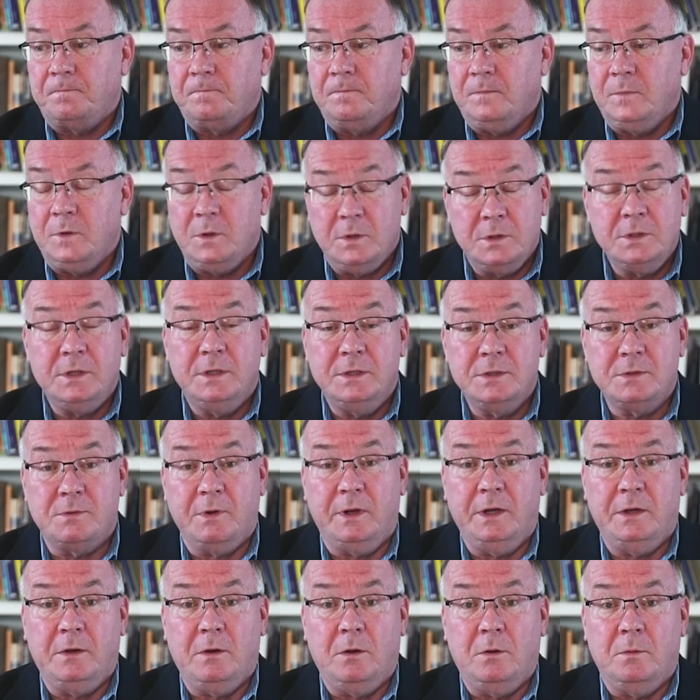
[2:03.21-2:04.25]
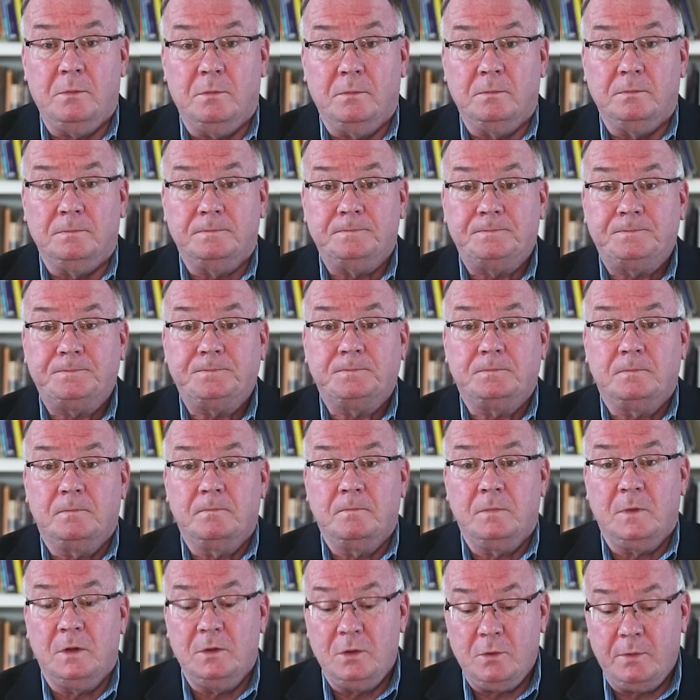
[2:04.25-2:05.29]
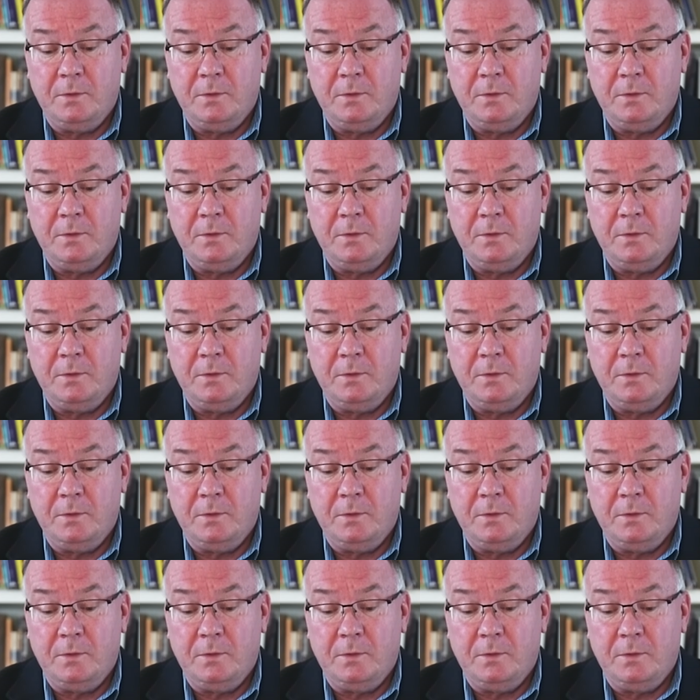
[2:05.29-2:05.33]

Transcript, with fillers: there is great hope. The